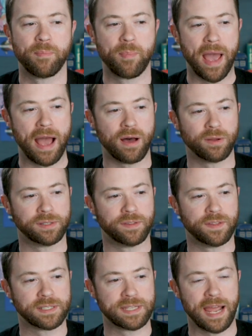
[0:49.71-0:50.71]
about
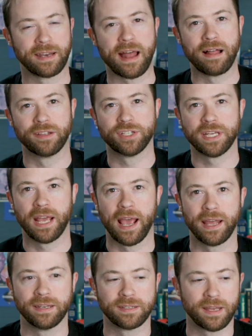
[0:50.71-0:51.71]
this technology
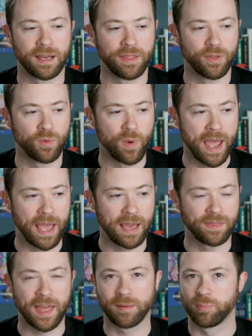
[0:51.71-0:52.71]
and uh, the
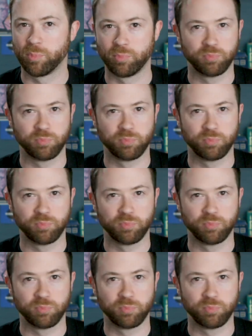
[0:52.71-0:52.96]
way that